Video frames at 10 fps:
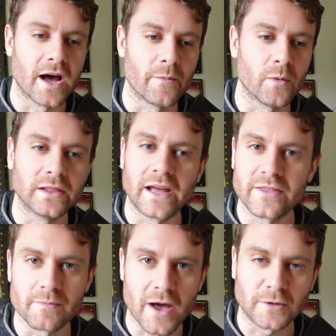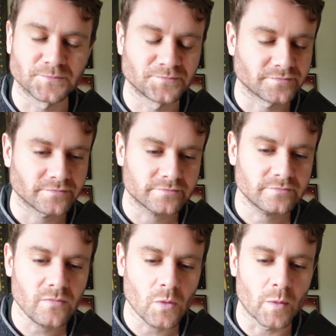We'll lay them out,
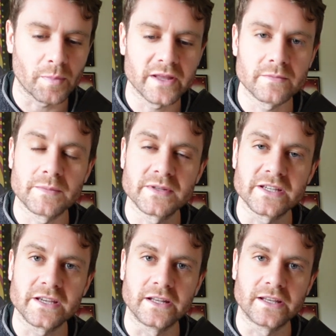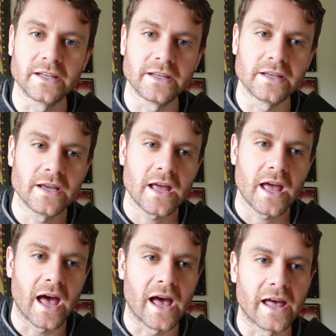we'll play them in a particular key,
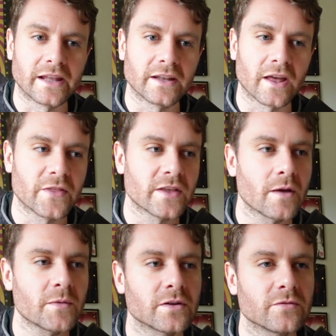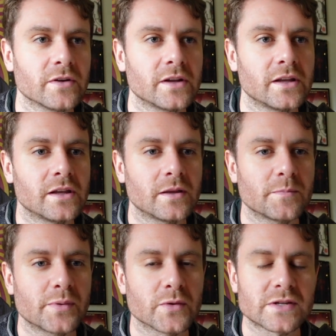and I think I'm going to really
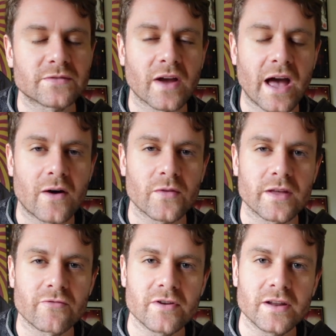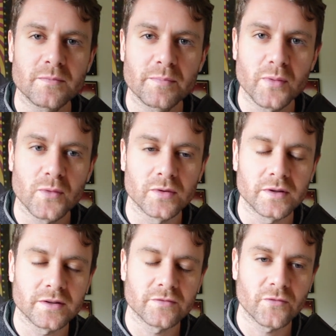push for how they're really
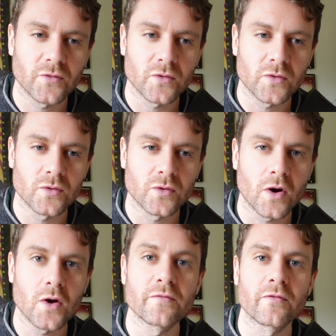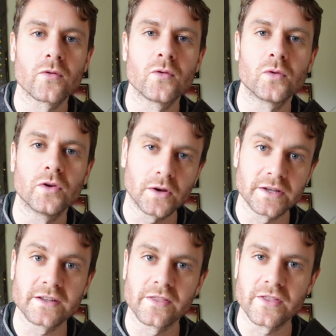important for your overall
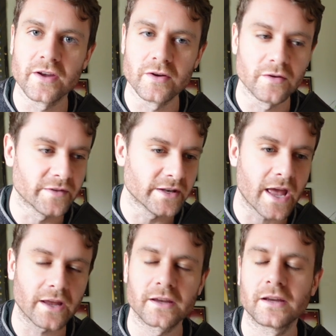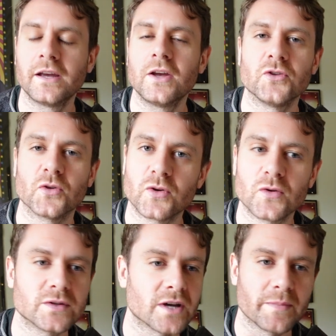knowledge and theory of the neck, your
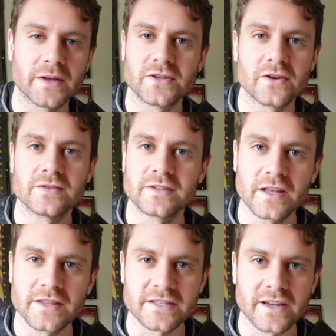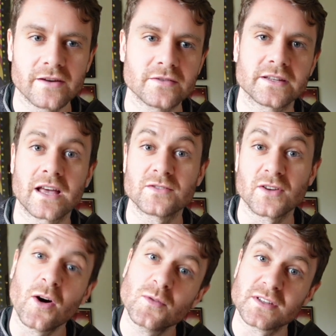chords, arpeggios and other scales, and how to
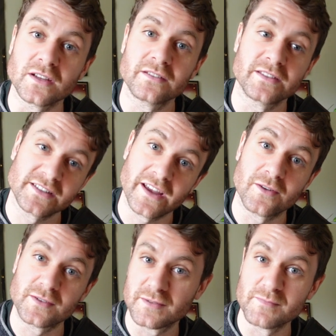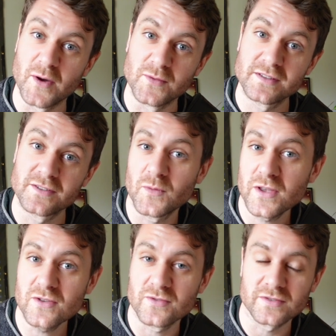alter the scales and modes that we
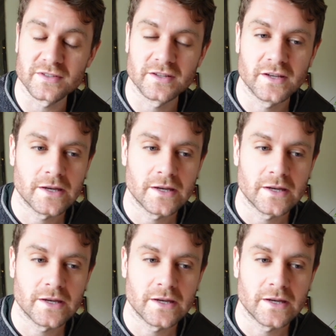use.